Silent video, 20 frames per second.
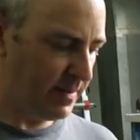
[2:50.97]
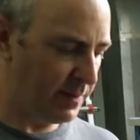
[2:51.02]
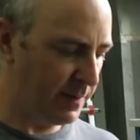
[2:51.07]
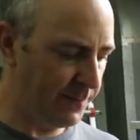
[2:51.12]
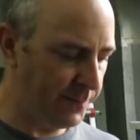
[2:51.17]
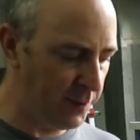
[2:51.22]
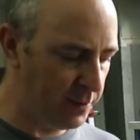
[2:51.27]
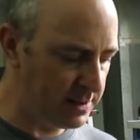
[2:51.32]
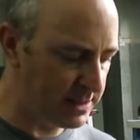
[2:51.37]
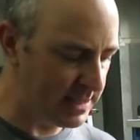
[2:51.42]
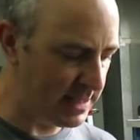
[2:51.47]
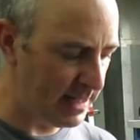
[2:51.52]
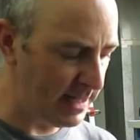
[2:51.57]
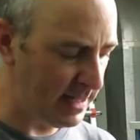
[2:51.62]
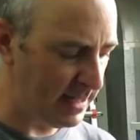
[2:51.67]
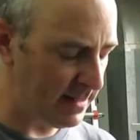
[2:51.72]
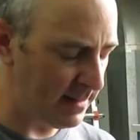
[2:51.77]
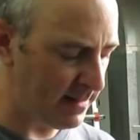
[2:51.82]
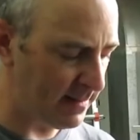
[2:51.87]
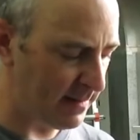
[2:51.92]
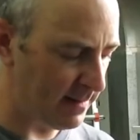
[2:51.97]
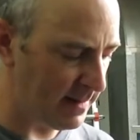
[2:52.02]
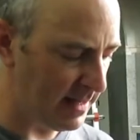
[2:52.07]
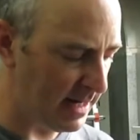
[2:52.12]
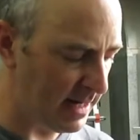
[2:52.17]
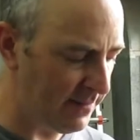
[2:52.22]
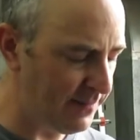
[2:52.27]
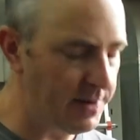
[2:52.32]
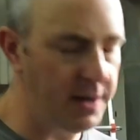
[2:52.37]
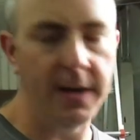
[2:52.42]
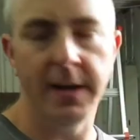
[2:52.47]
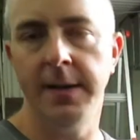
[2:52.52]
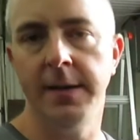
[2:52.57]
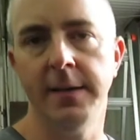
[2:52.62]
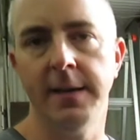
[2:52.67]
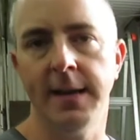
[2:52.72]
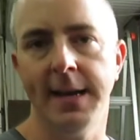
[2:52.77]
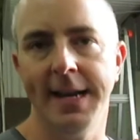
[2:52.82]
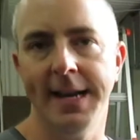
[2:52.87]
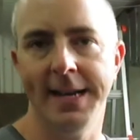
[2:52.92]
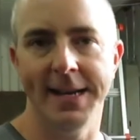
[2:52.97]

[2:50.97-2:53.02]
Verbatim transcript: The first thing that I've done that I